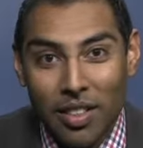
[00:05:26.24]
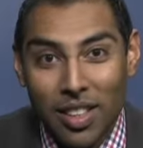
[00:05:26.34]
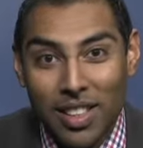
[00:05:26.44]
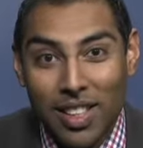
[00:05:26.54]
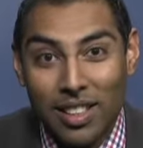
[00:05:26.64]

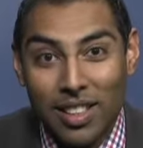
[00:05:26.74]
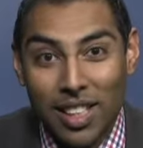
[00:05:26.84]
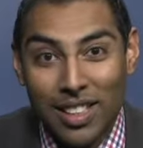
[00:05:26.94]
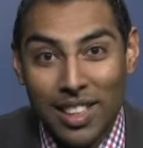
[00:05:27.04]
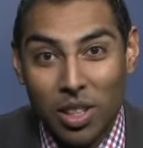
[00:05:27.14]
This
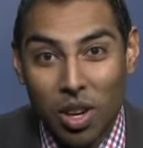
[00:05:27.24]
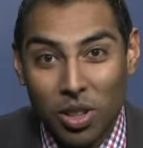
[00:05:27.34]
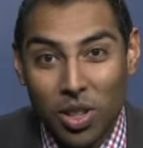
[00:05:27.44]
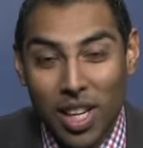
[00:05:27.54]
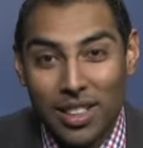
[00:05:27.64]
is in
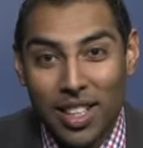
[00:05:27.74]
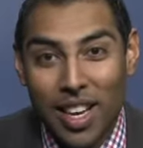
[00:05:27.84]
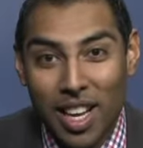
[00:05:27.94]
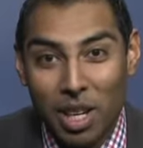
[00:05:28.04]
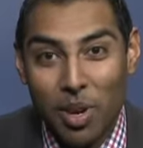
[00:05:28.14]
contrast to
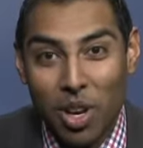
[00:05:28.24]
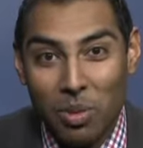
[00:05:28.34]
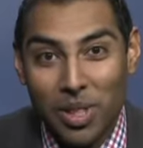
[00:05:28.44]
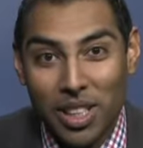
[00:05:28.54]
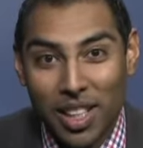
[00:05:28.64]

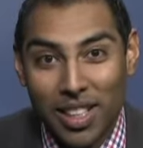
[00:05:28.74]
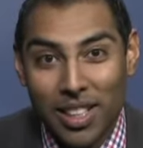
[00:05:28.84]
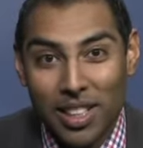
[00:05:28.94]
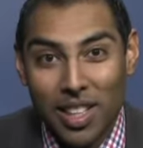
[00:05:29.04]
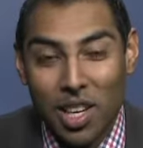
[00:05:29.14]
helimyotomy
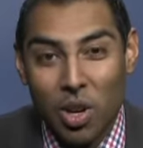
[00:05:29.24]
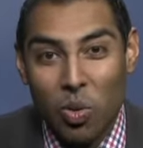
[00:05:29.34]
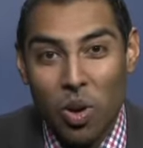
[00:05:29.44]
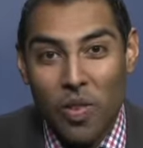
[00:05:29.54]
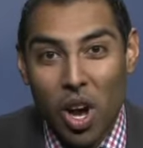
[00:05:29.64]
studies
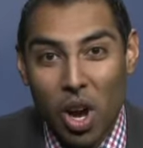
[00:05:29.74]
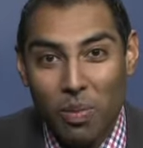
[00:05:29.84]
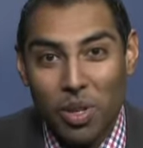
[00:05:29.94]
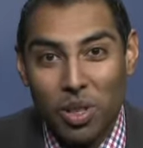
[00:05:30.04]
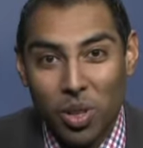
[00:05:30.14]
where the
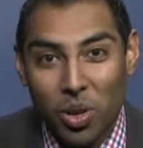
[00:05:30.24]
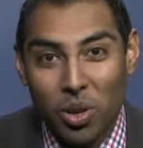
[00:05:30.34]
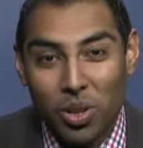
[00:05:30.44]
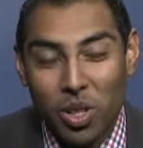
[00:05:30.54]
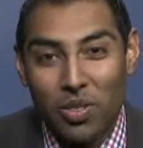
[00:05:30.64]
open
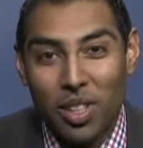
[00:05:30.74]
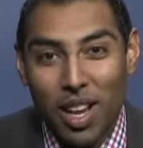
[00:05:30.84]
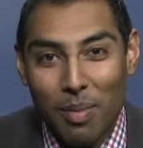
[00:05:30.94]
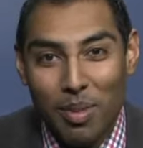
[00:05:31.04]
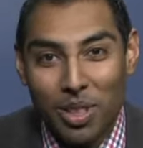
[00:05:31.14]
jaws of the
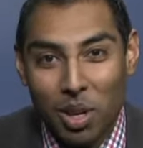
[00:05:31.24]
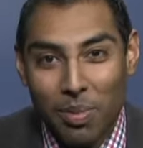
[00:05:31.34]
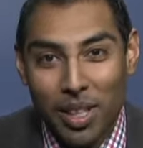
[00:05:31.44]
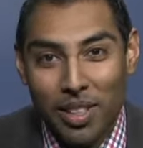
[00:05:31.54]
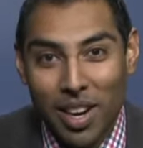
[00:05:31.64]

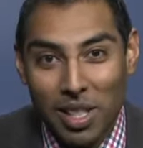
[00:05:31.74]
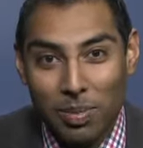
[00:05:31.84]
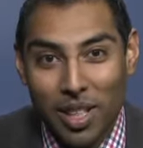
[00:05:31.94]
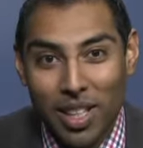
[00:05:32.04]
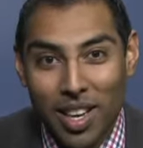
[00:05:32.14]
laparoscopic
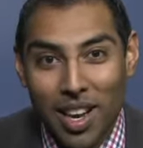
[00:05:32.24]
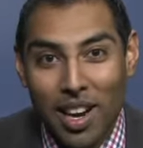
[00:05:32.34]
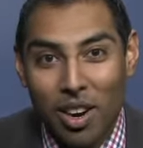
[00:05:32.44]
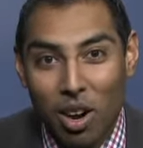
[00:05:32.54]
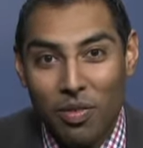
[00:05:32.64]
grasper
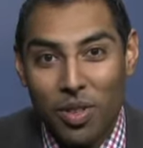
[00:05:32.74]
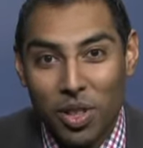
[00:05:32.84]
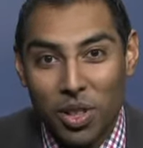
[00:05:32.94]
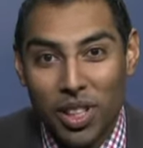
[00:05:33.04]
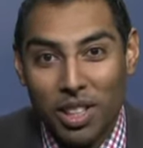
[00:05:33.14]
are often
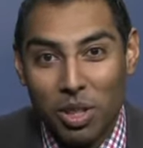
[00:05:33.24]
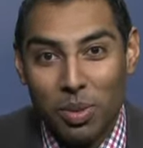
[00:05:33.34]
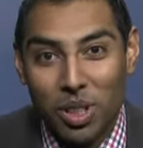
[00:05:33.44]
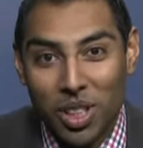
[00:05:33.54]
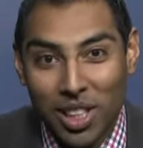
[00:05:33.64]
used
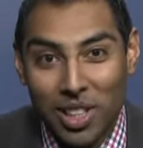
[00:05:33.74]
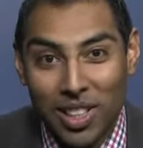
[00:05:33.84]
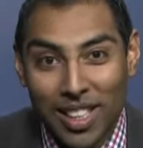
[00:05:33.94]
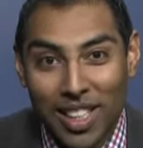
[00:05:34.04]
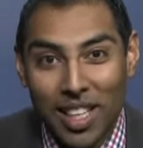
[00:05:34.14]

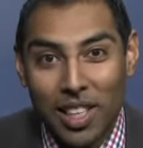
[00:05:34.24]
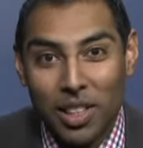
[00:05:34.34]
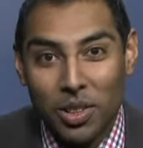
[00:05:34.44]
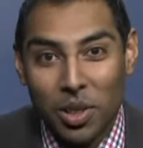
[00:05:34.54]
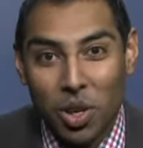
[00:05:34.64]
intraprocedurally
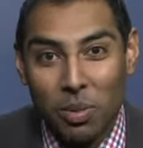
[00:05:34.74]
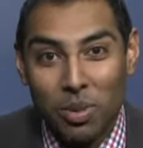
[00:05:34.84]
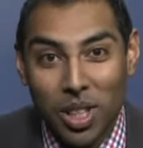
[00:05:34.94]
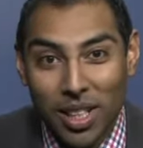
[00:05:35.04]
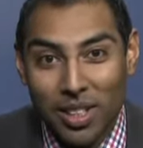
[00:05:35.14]
to
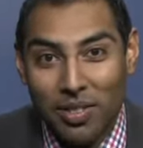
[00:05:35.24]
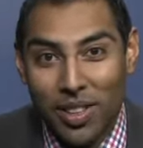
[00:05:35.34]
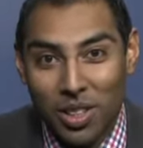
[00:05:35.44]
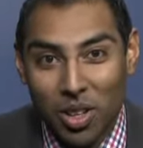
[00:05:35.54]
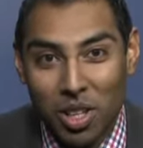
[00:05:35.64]

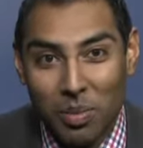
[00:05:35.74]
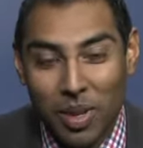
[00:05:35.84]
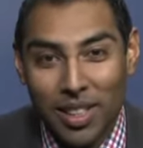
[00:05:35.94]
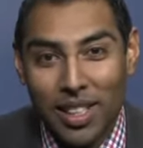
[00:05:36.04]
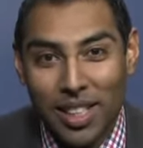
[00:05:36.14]
objectively
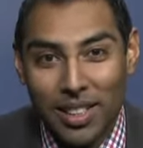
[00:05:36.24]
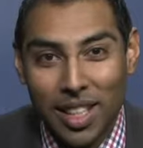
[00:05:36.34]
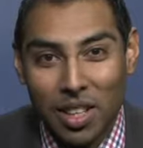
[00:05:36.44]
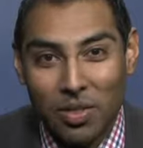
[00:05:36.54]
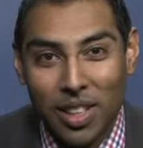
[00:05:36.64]
document the
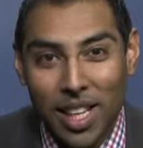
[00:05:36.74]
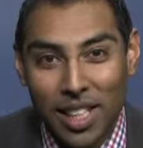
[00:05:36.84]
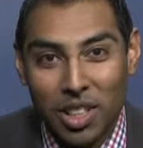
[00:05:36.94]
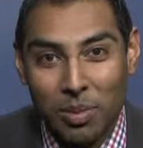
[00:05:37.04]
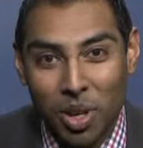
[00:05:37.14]
extent of the
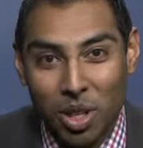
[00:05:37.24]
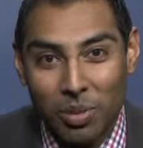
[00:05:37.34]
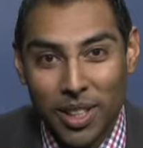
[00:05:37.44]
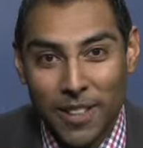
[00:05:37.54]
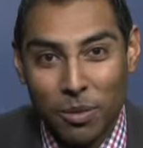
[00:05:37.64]
gastric
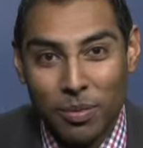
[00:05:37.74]
myotomy.